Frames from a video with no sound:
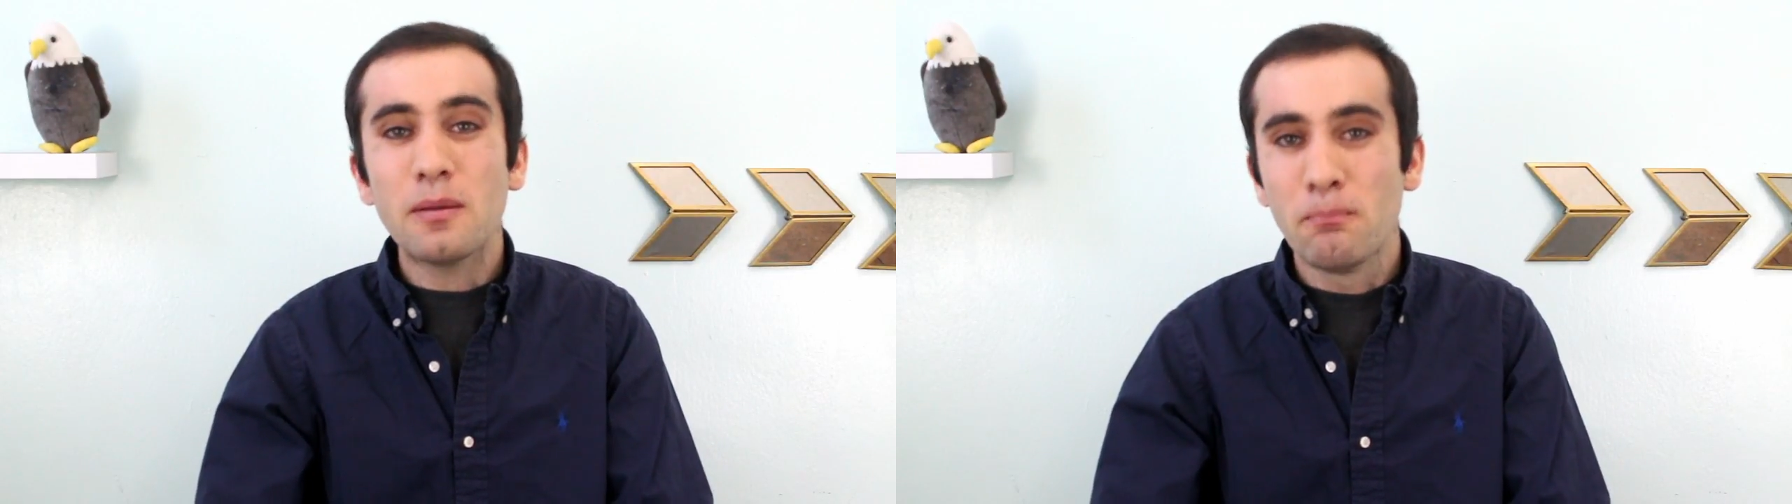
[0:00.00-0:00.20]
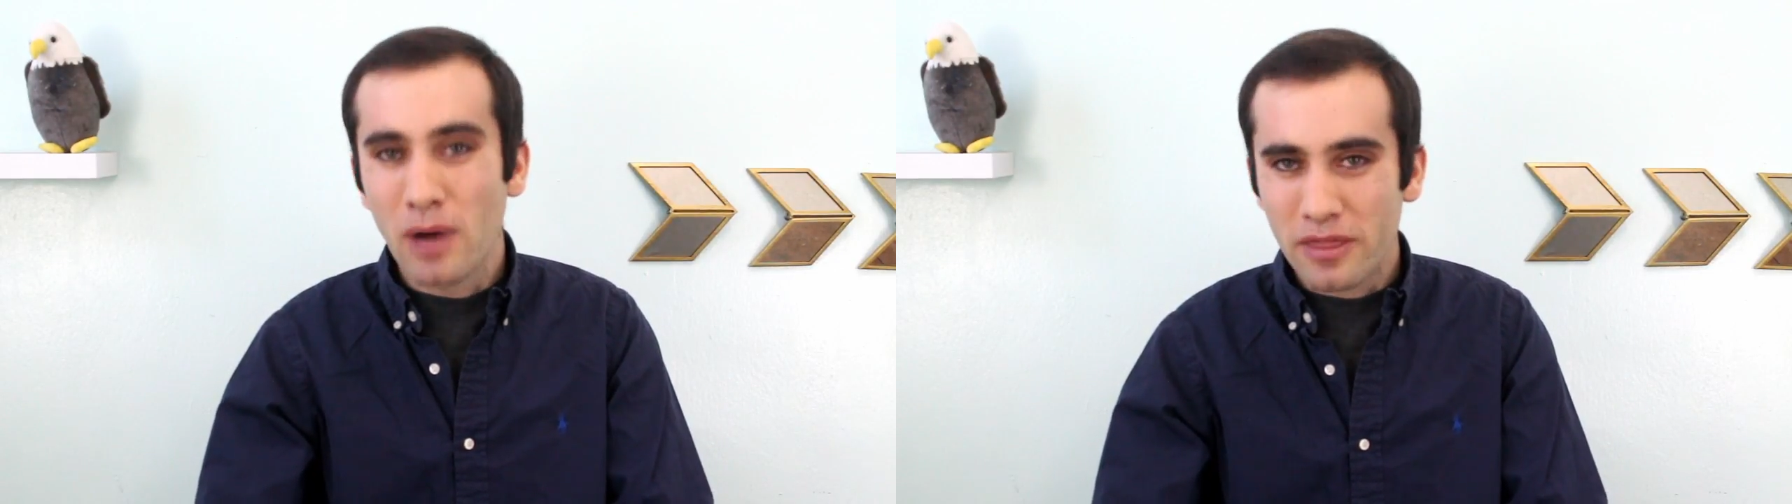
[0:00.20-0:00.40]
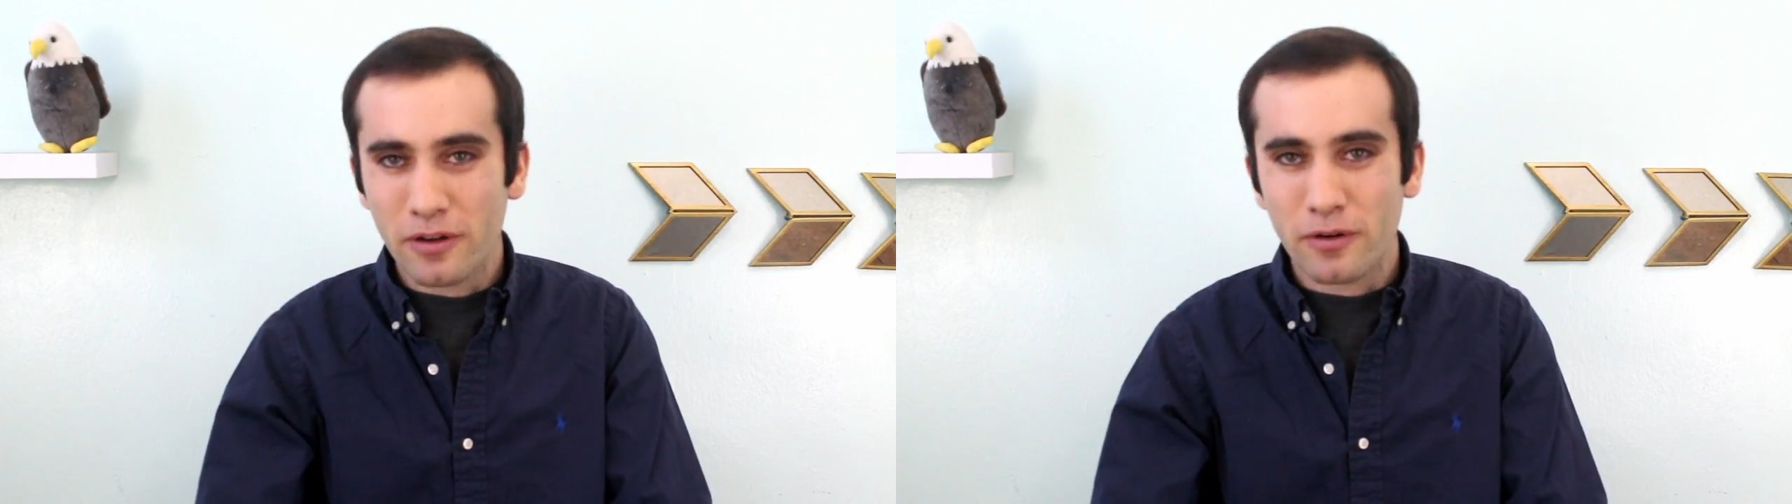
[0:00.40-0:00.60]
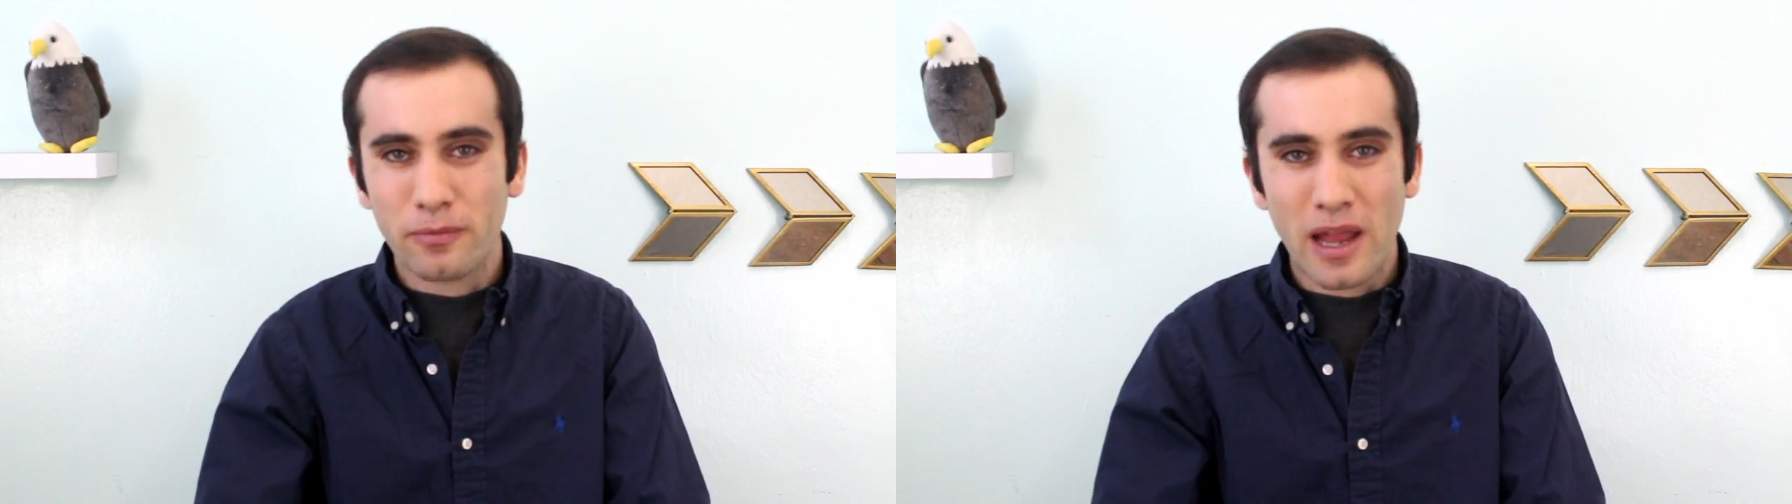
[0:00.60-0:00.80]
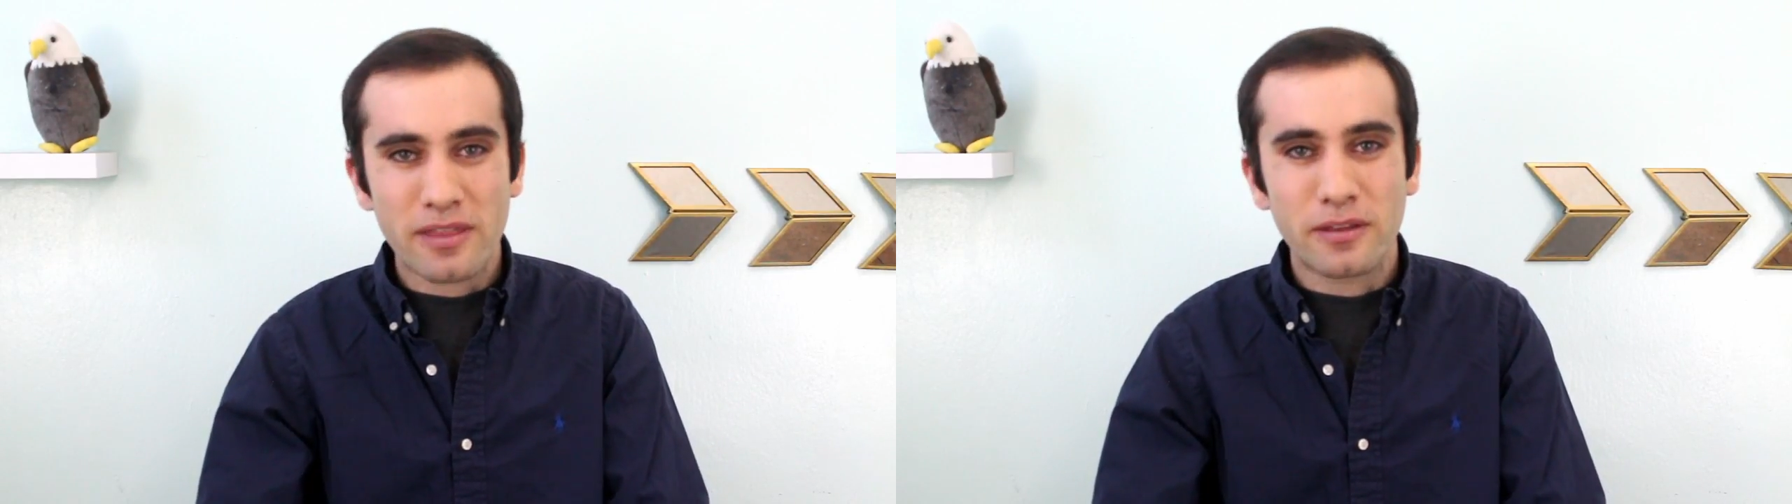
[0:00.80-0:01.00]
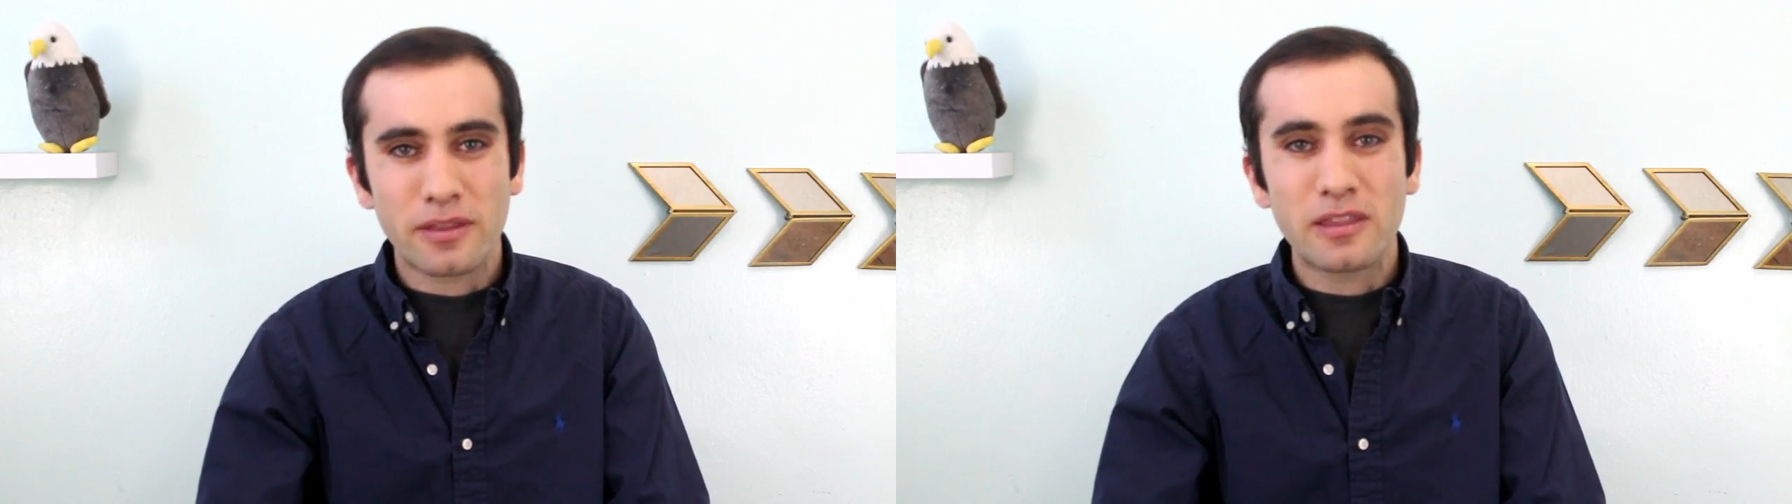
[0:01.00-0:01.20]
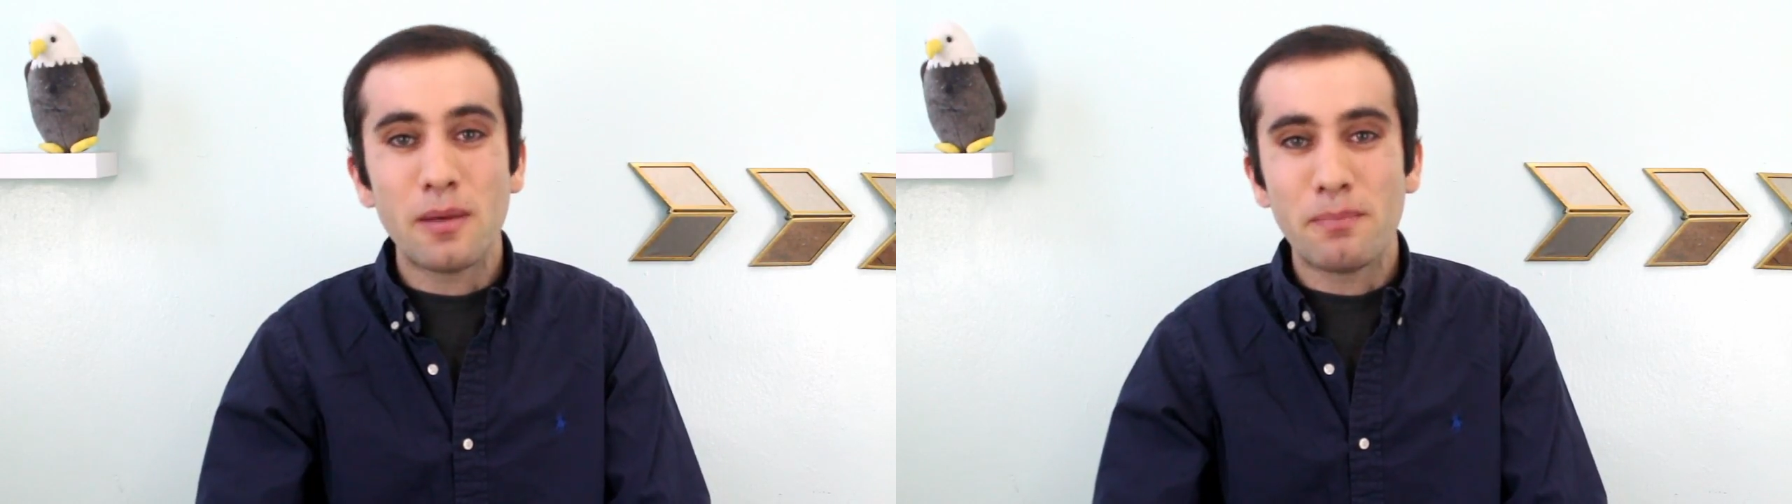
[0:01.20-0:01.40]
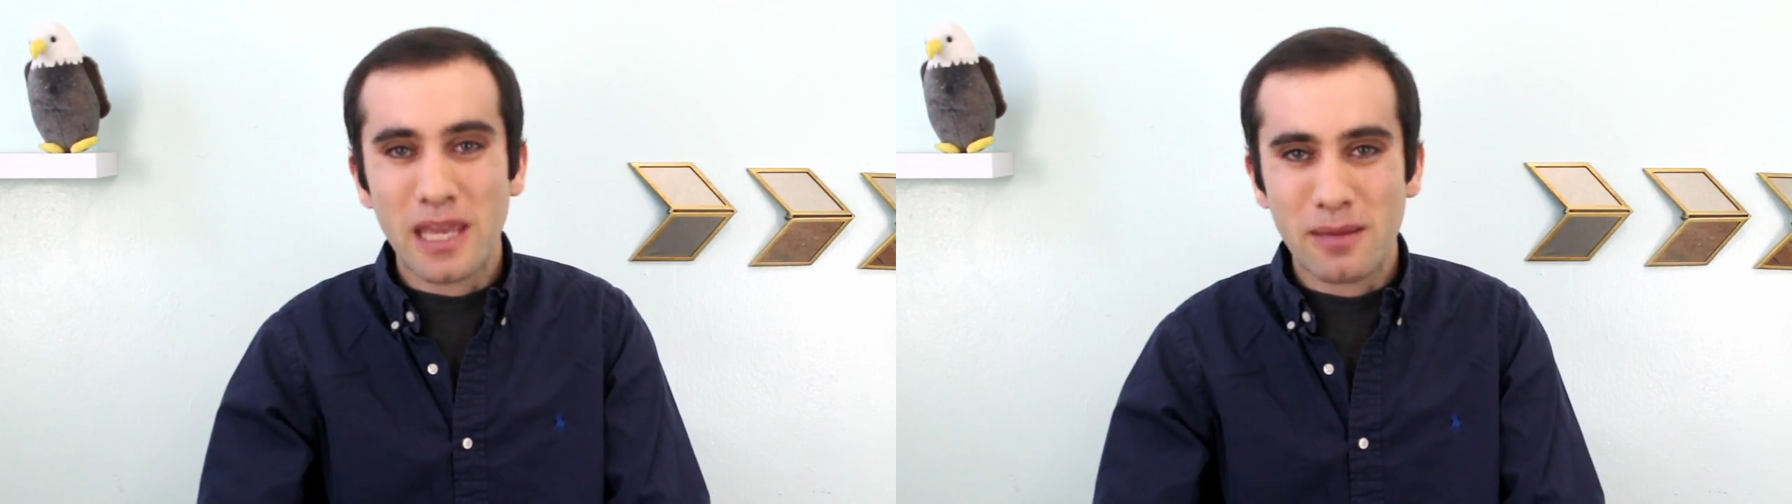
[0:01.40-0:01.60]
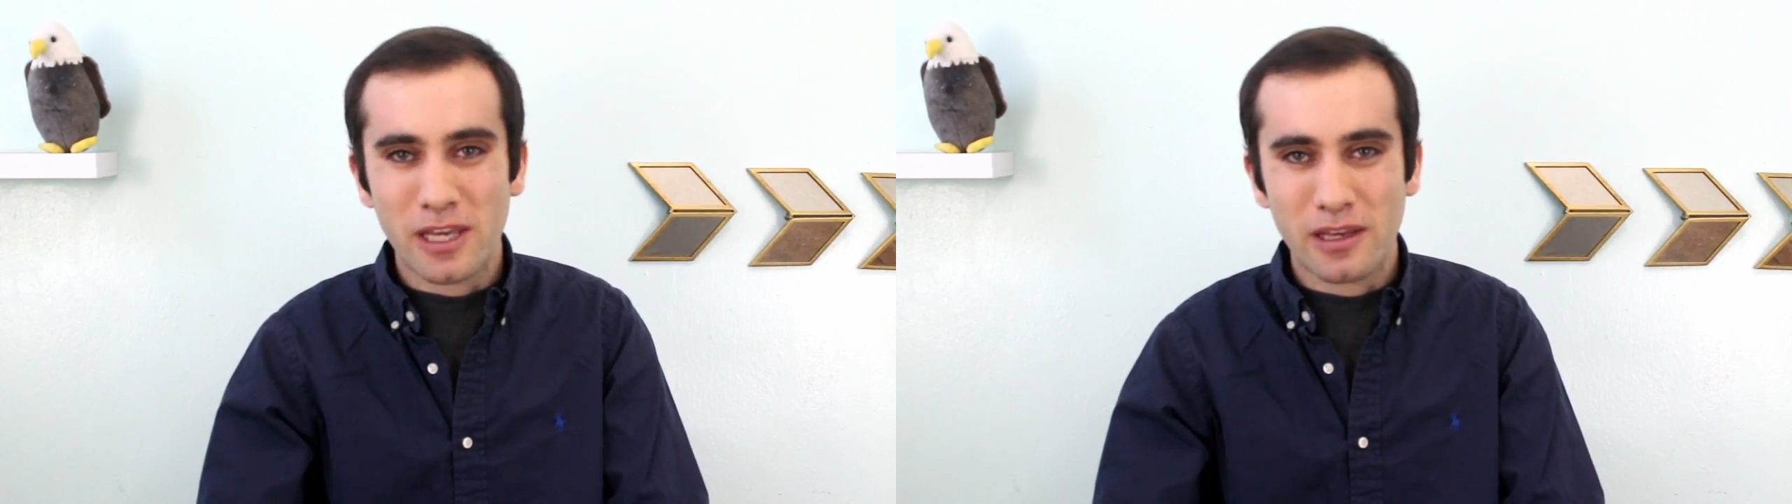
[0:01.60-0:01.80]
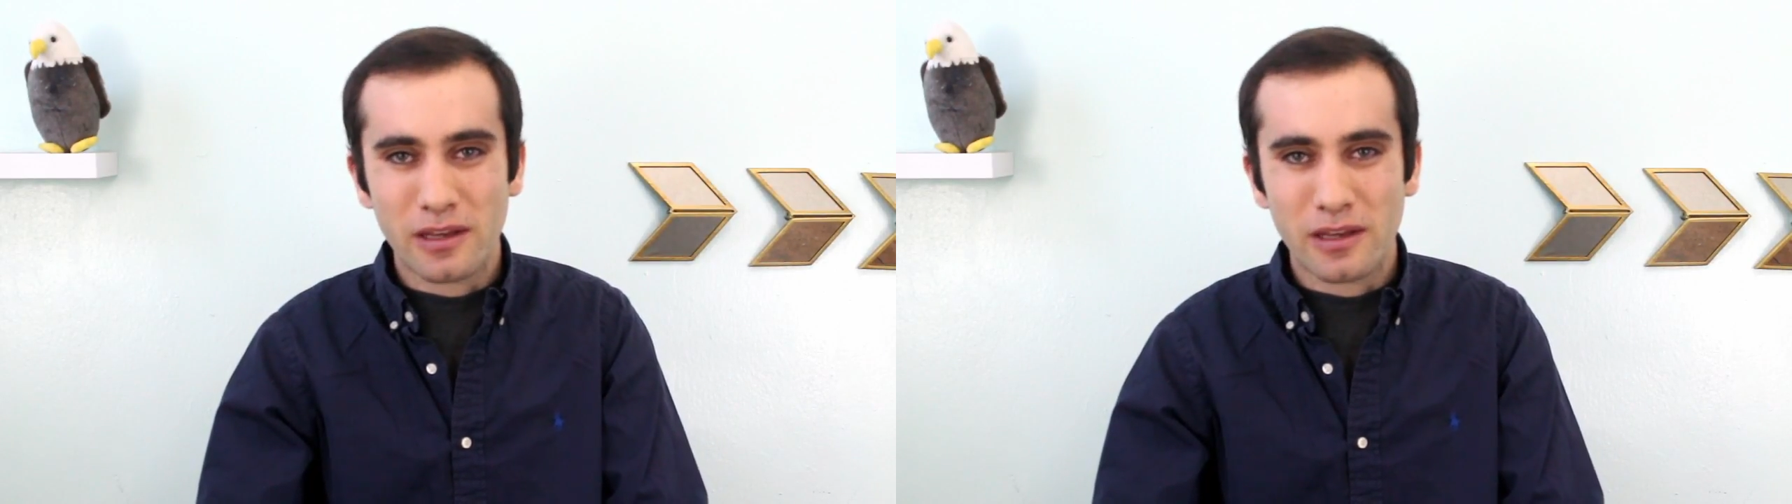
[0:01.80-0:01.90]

mother rather than the baby.